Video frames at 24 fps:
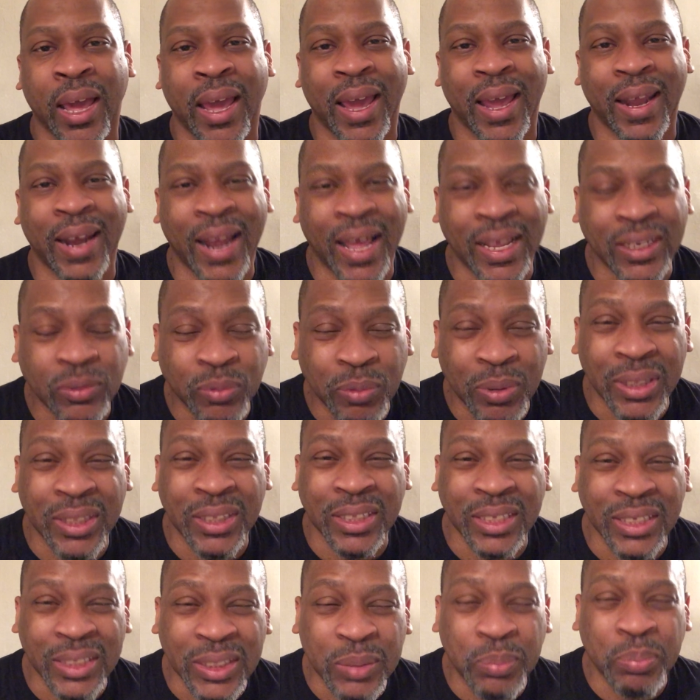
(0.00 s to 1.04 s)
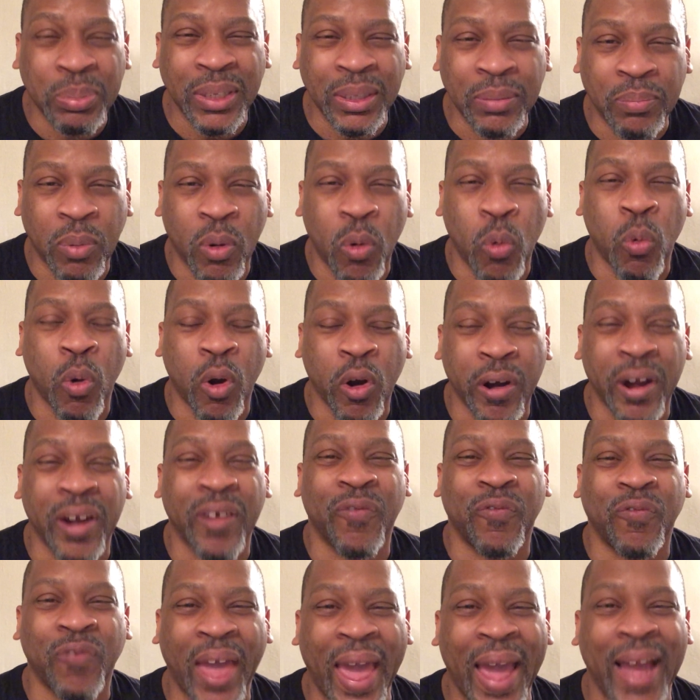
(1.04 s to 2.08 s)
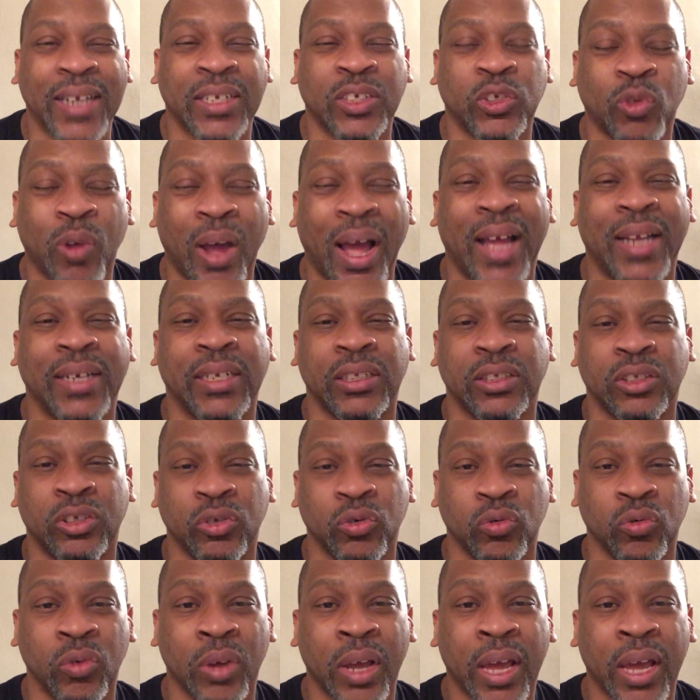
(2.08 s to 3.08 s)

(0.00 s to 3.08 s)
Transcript: And that's what these people were, in fact, trying to do.